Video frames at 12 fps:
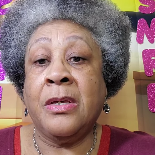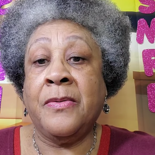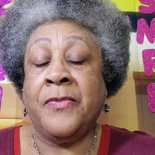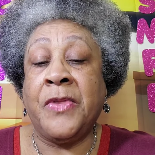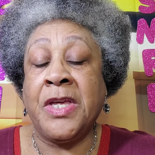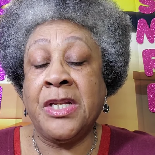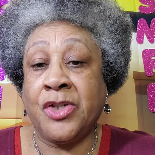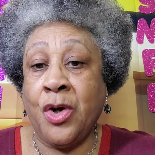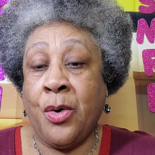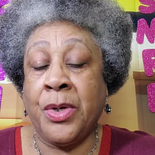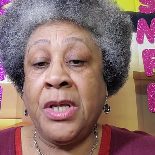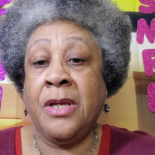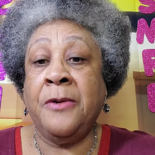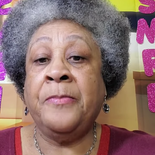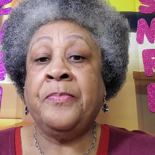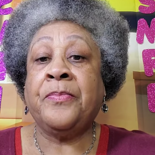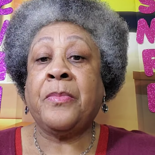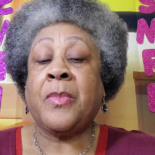then Tony
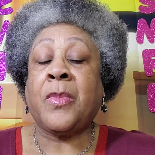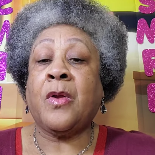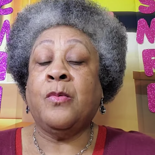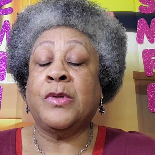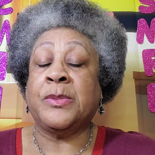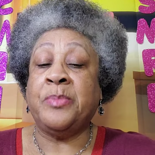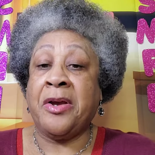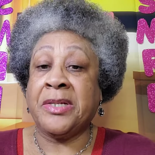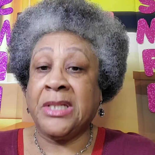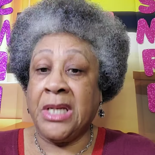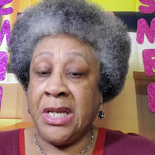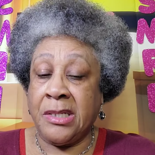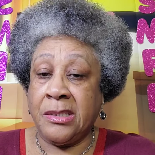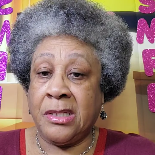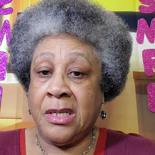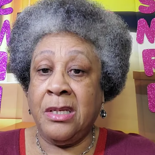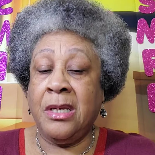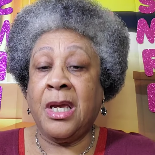was married to
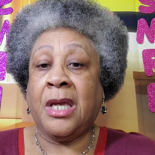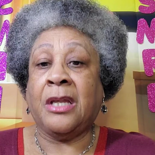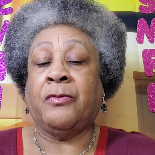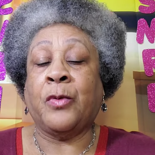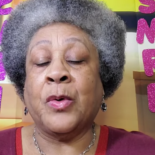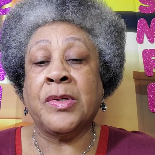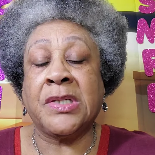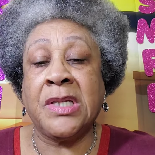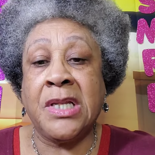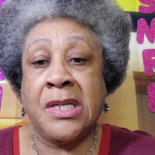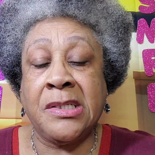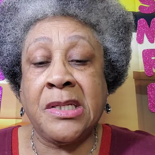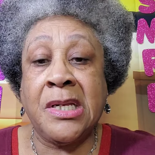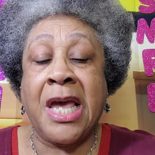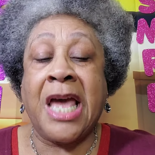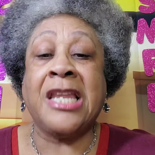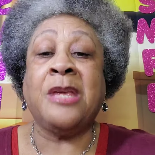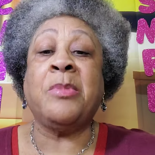Lindsay. He divorced Lindsay
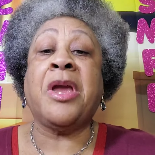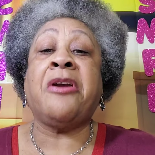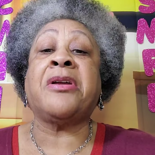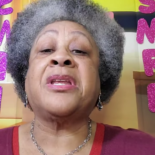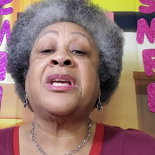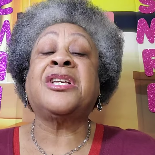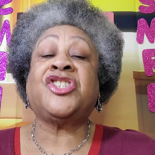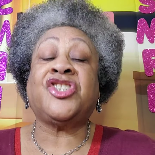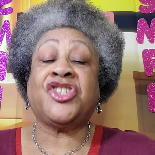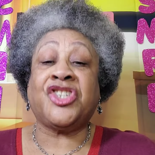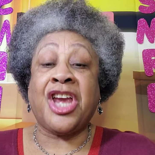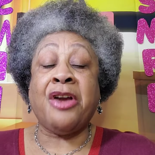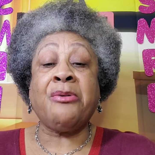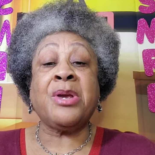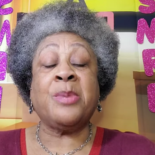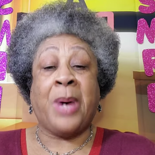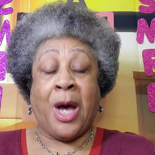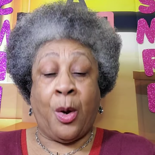and he married Sherry
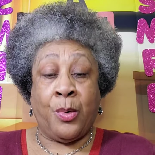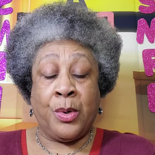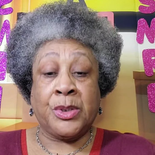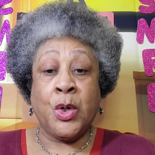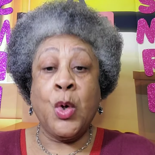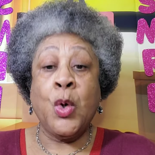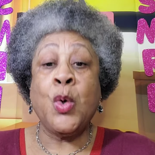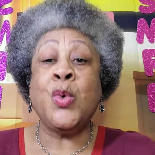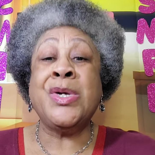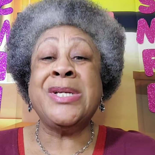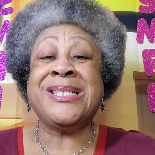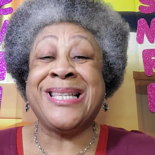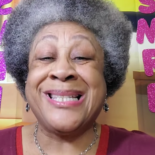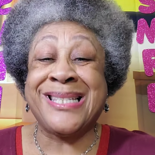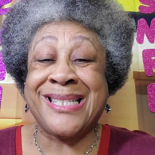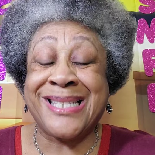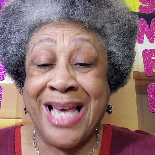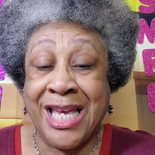Bowers, who is his
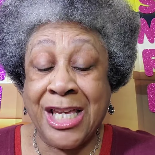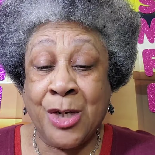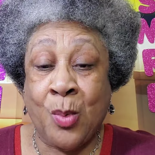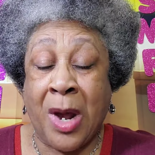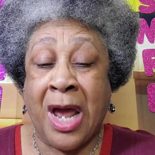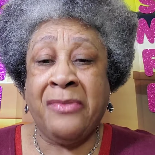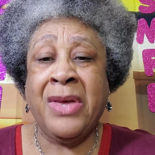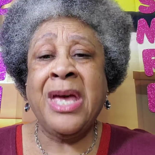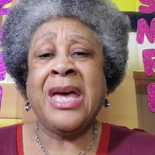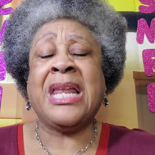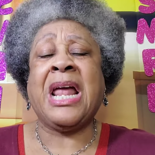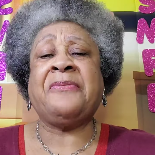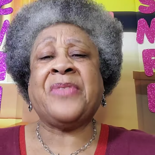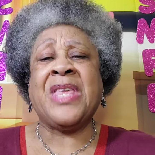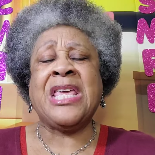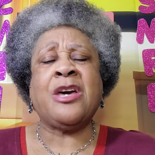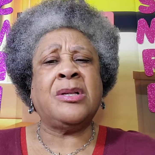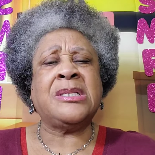second wife. And I
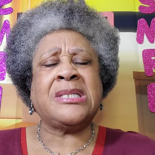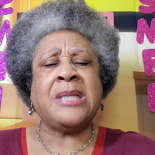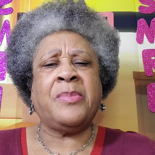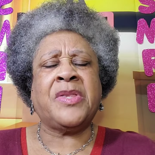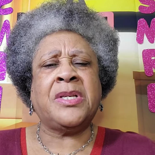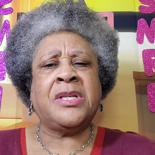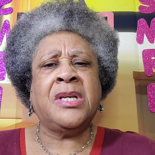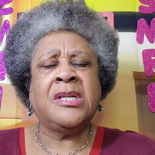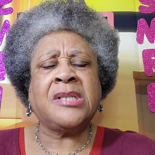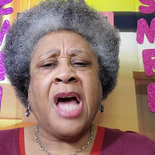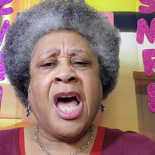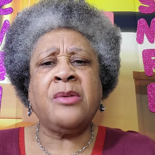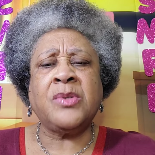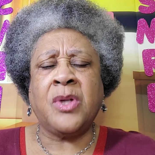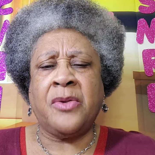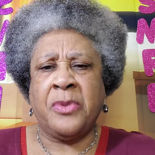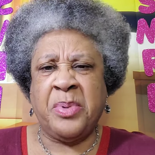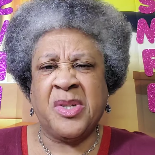think on some of the titles
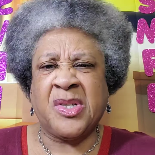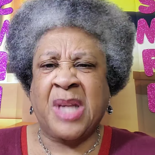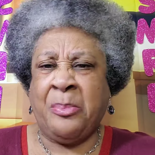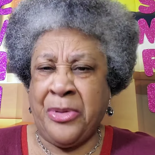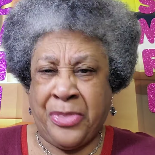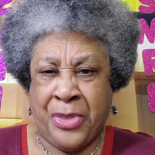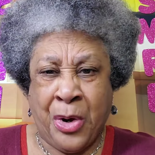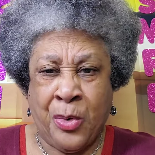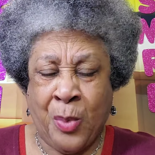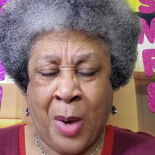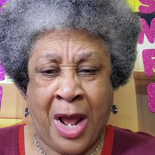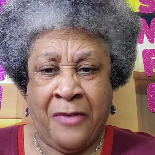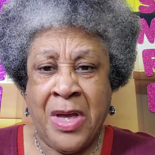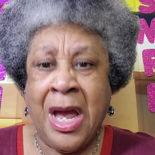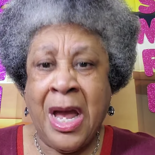on the pictures, I put third wife